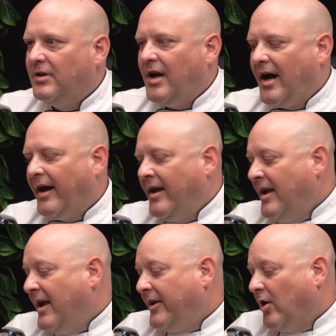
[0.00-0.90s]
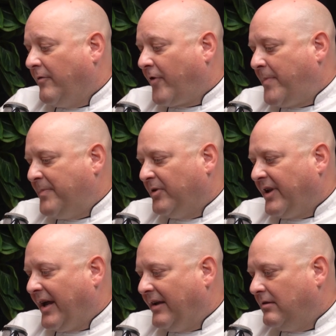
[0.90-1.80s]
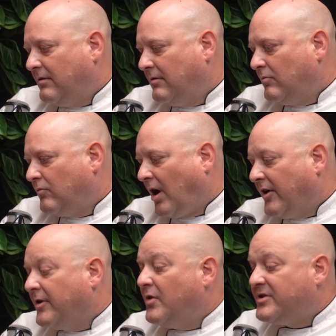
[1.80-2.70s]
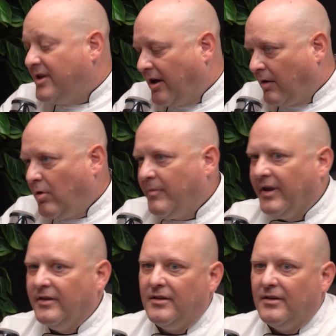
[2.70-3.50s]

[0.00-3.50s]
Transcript: And for people that are using our equipment,